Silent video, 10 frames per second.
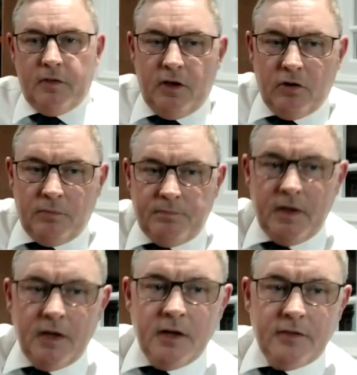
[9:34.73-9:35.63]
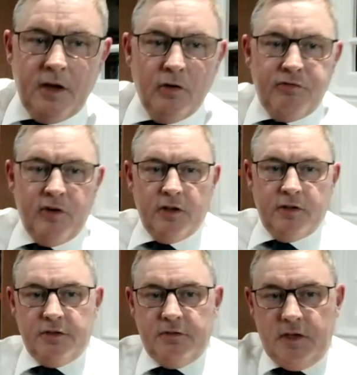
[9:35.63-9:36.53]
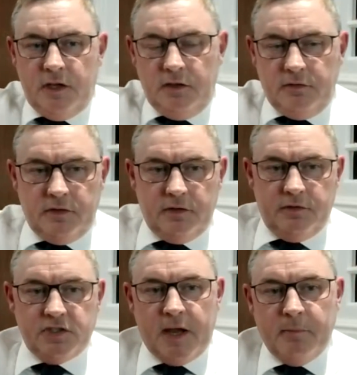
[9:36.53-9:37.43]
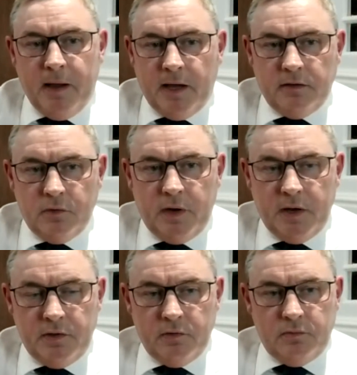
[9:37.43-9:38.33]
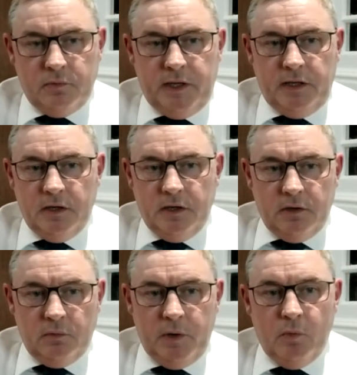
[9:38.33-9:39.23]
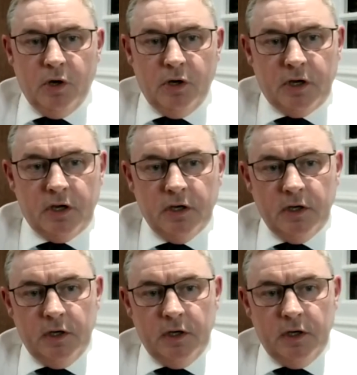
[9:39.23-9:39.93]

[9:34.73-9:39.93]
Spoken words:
They all follow the same pattern, the way that we work.